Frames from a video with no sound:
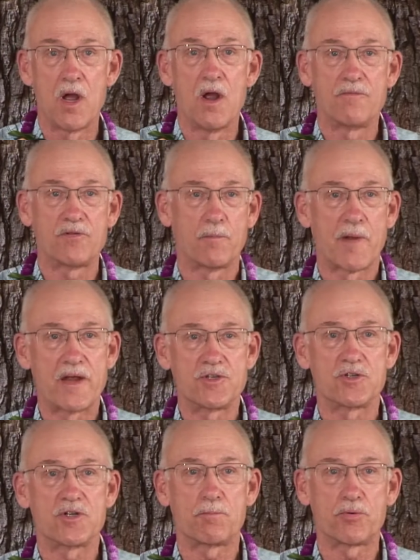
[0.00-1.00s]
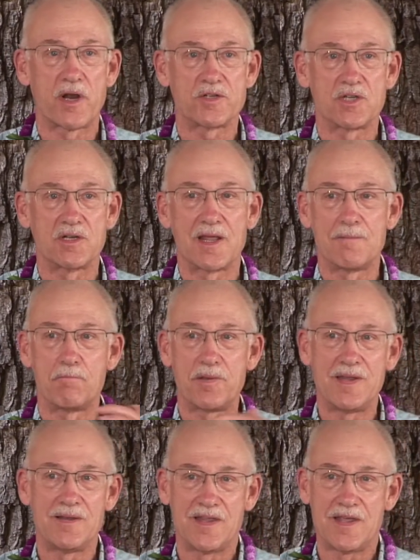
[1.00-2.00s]
for major depression in
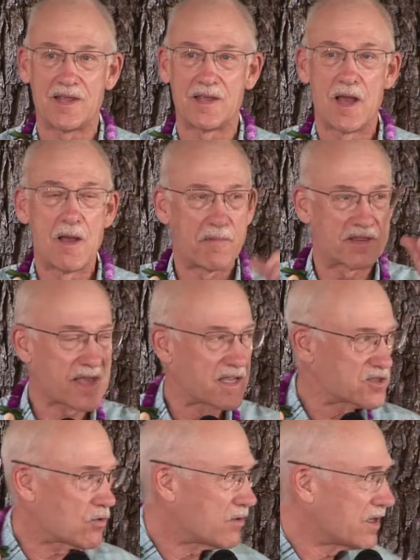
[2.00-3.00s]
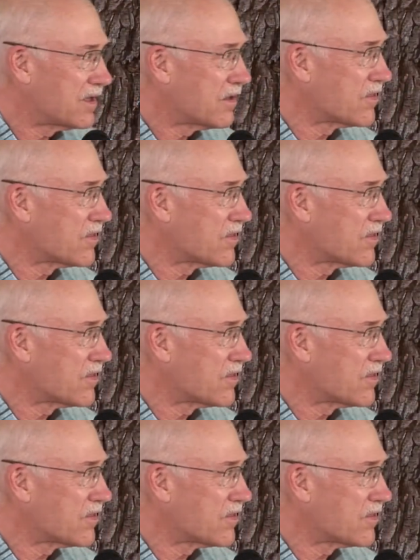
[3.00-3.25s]
PD. But that's only the